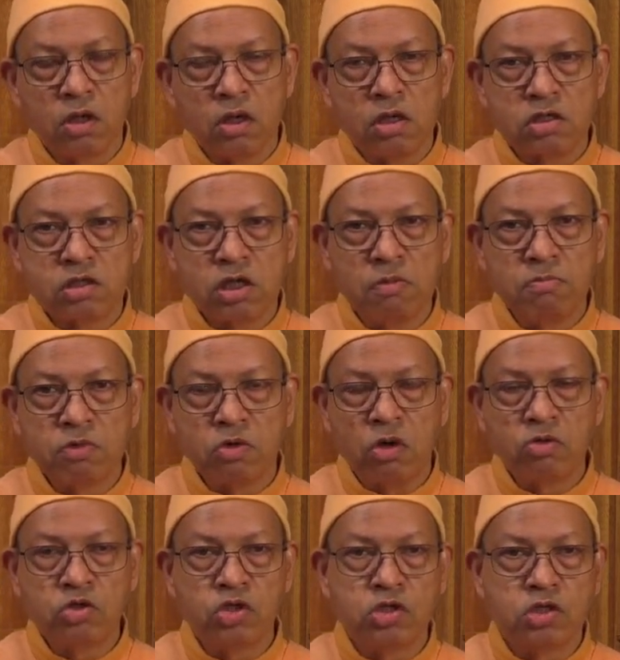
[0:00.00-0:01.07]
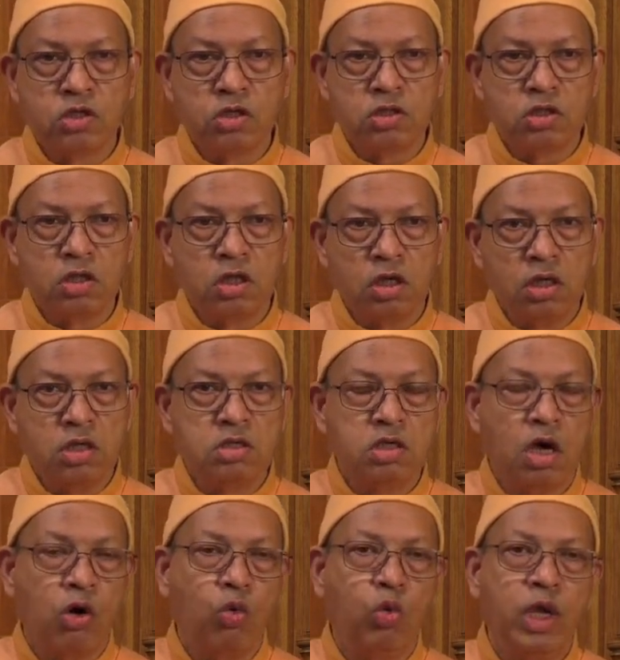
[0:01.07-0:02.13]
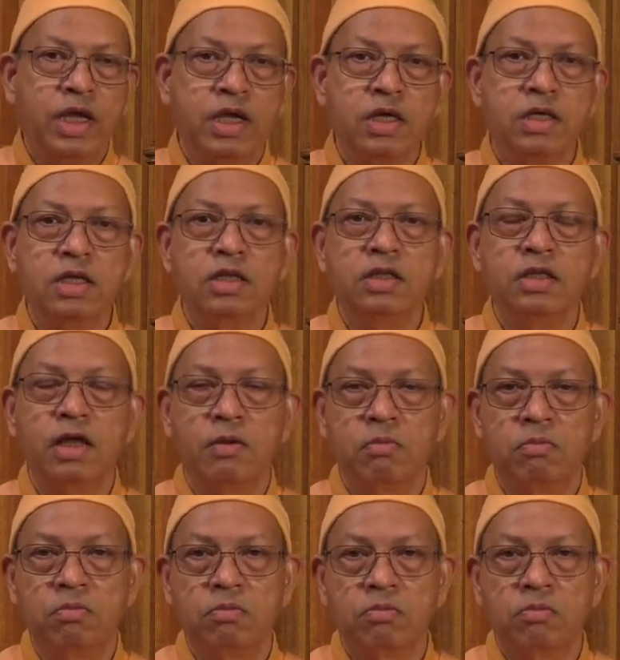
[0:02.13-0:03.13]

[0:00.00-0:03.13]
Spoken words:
Some consciousness is awakened in them,